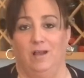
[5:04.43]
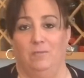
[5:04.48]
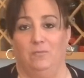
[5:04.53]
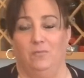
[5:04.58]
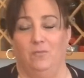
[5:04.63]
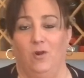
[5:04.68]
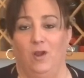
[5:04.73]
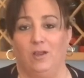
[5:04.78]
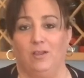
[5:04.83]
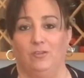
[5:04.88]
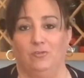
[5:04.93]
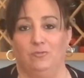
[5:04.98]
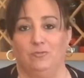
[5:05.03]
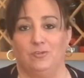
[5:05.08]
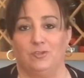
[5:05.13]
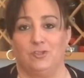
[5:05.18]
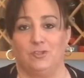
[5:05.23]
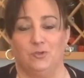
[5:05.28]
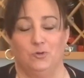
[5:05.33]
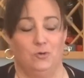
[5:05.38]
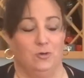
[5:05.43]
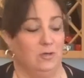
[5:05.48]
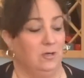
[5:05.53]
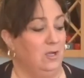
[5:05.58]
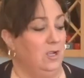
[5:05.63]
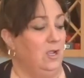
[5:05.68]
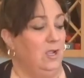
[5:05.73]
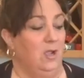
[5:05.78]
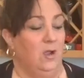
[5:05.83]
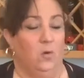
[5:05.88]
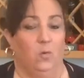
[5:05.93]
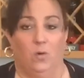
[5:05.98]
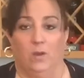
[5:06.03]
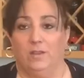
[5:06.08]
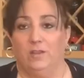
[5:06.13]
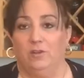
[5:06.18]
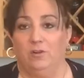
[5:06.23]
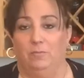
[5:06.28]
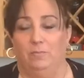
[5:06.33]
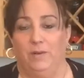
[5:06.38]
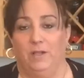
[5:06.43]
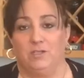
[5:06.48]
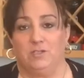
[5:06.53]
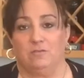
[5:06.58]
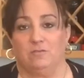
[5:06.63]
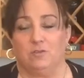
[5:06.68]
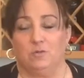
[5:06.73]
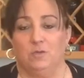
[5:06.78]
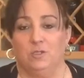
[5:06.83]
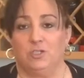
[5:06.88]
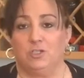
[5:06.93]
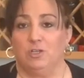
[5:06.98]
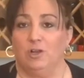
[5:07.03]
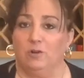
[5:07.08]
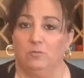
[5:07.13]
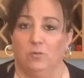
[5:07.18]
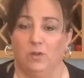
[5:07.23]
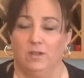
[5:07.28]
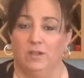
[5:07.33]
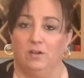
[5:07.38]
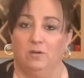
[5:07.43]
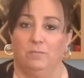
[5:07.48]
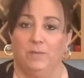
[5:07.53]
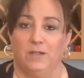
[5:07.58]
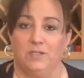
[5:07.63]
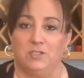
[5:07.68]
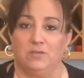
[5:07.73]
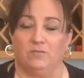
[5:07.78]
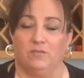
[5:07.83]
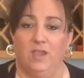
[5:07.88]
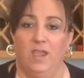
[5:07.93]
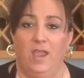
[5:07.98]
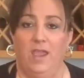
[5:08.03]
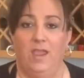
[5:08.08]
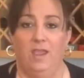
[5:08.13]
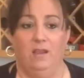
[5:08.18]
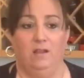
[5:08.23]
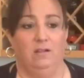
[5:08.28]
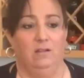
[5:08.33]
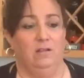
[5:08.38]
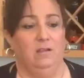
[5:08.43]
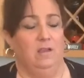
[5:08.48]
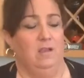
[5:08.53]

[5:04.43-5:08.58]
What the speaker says: walking through the store. One little bunch of Swiss chard, one little bunch of kale.